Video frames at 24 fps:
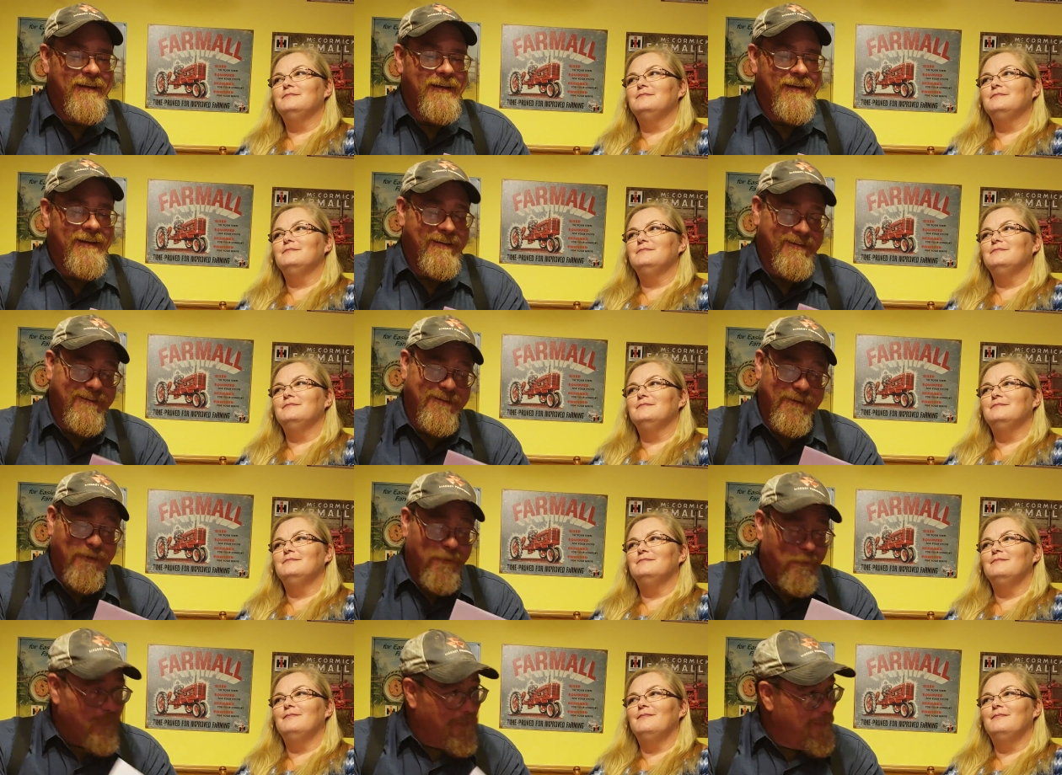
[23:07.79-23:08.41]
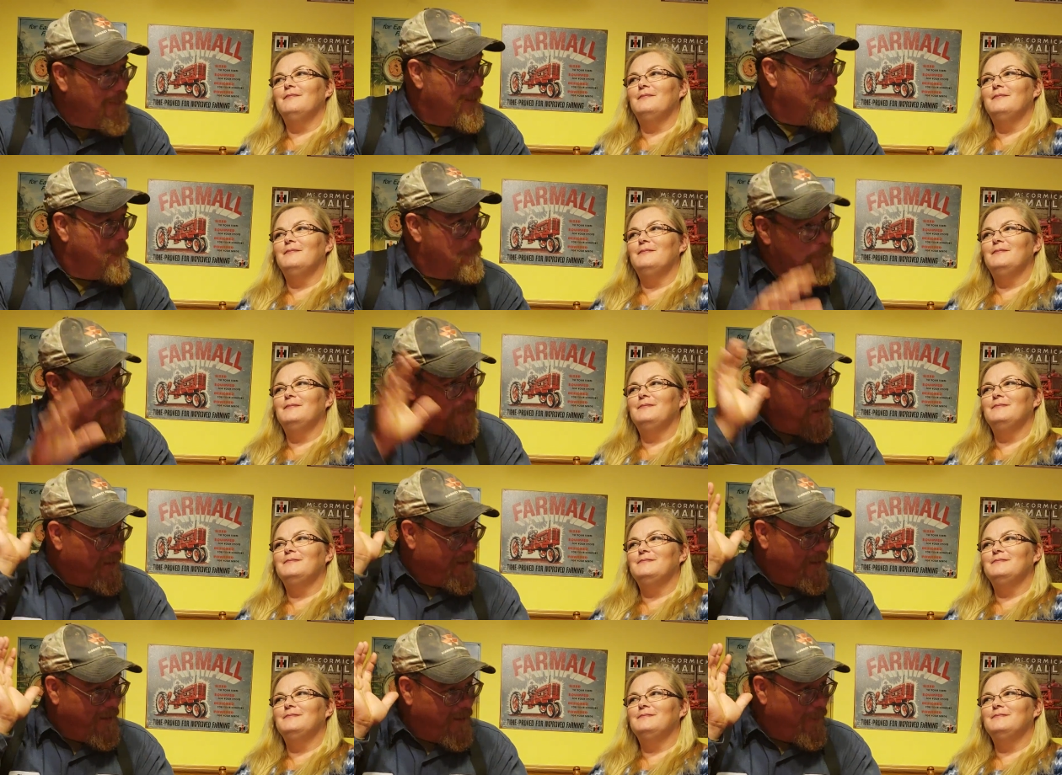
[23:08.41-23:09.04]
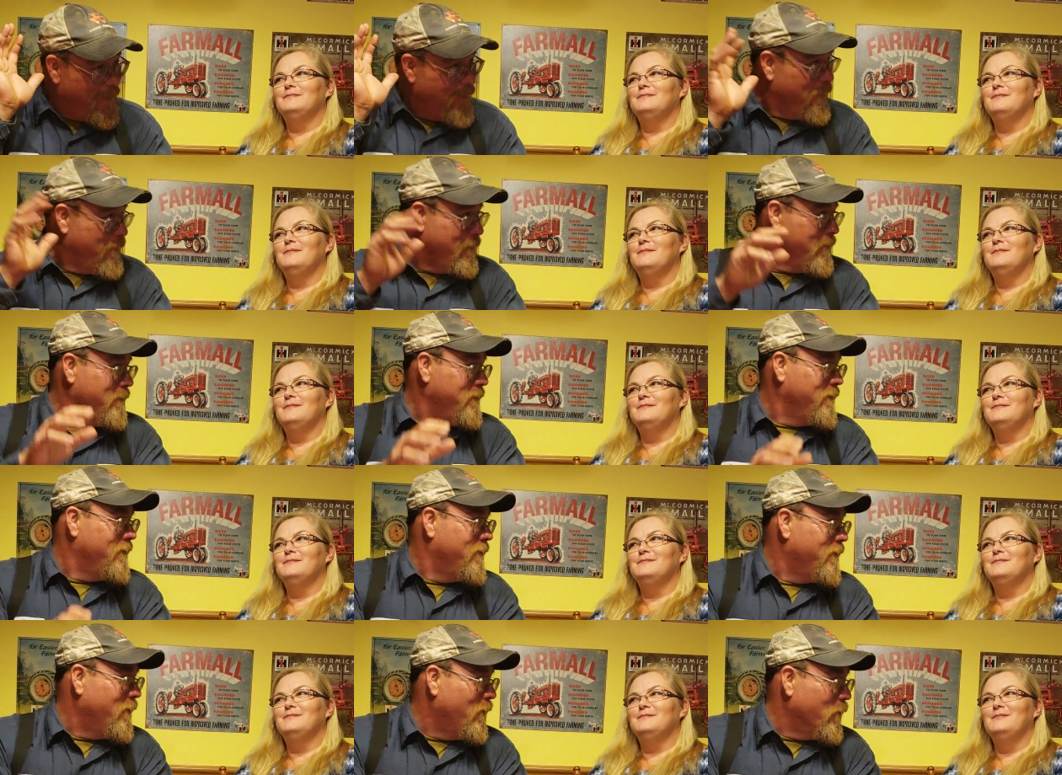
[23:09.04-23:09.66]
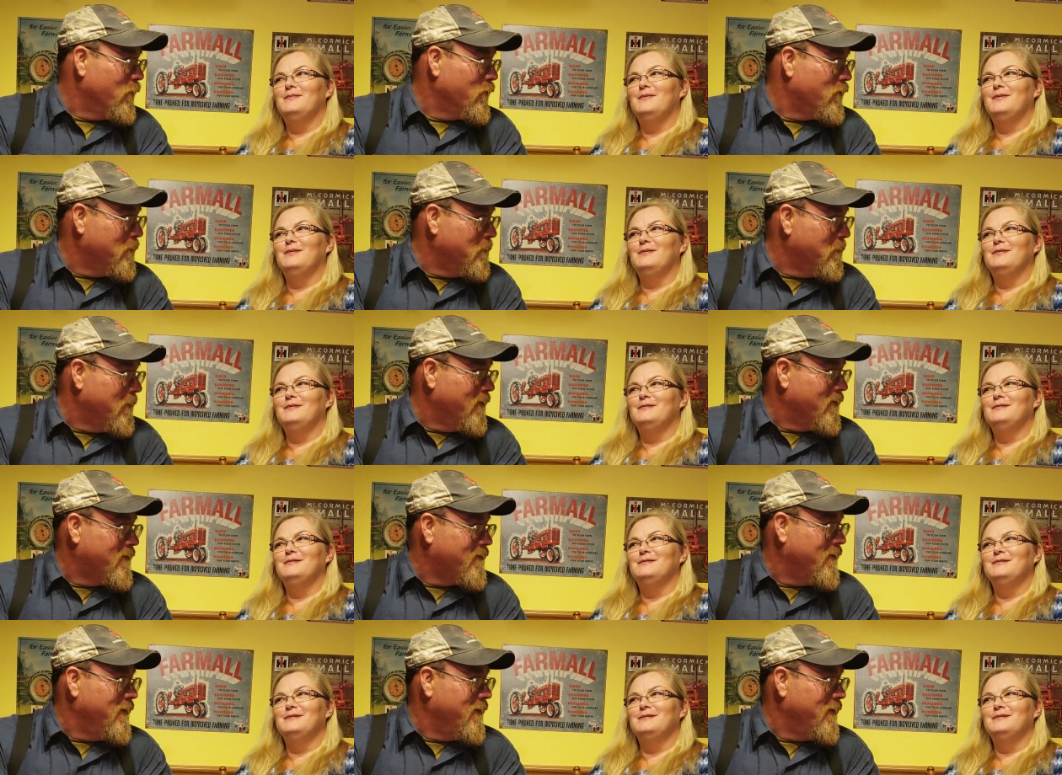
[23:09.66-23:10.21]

Speaker 1: Is it a really big yawn, or somebody's